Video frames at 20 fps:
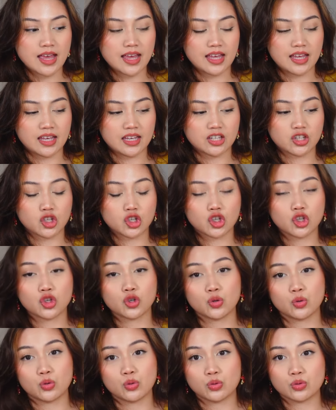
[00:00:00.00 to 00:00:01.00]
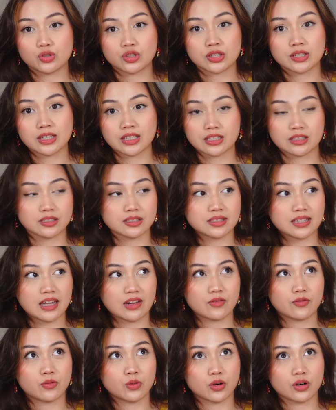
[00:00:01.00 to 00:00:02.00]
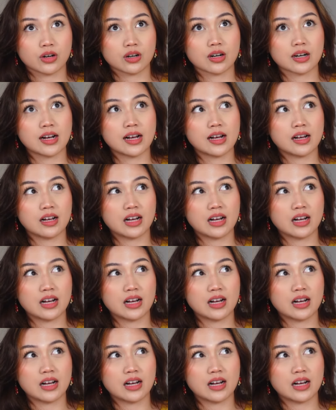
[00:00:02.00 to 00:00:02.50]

a huge needle set for